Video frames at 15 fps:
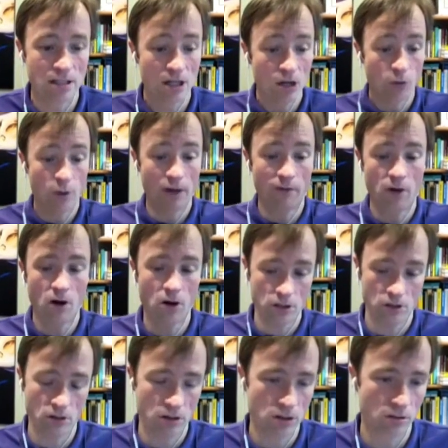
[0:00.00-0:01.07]
We have all
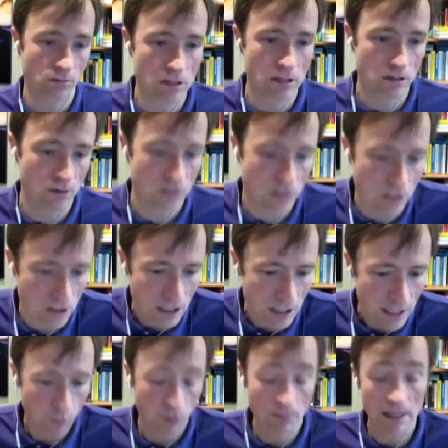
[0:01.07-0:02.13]
sorts of resources.
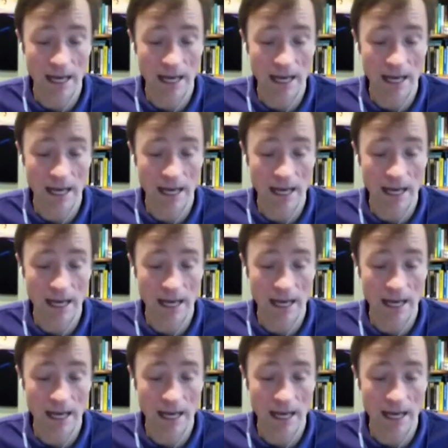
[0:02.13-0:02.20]
We